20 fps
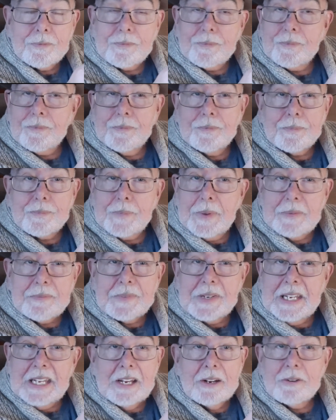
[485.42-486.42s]

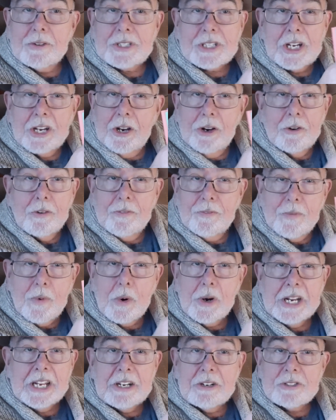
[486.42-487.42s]
50 years ago,
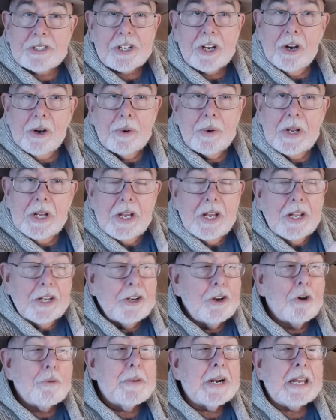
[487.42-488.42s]
40 years ago.
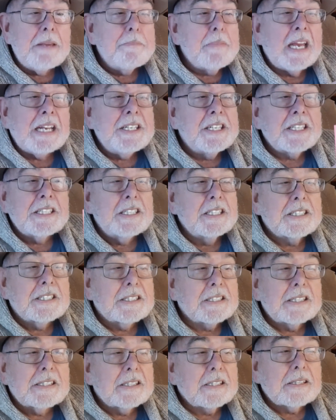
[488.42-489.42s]
Nobody
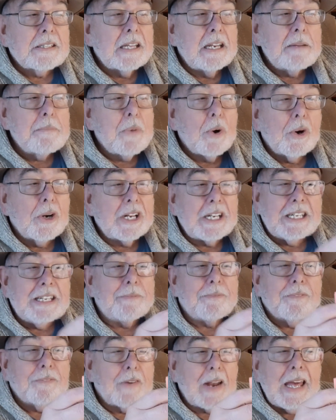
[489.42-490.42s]
mentions anymore that
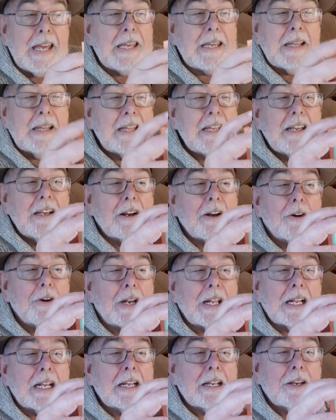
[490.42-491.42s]

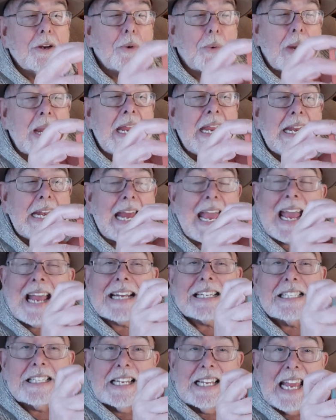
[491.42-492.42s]
the grain
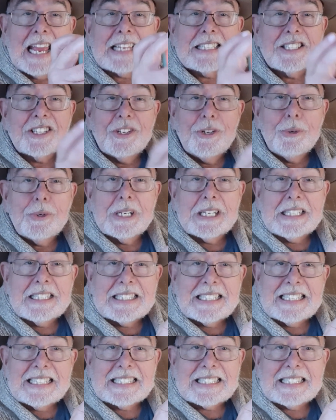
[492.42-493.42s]
actually has 2
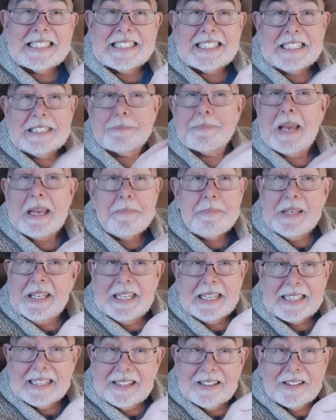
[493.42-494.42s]
consistencies, maybe,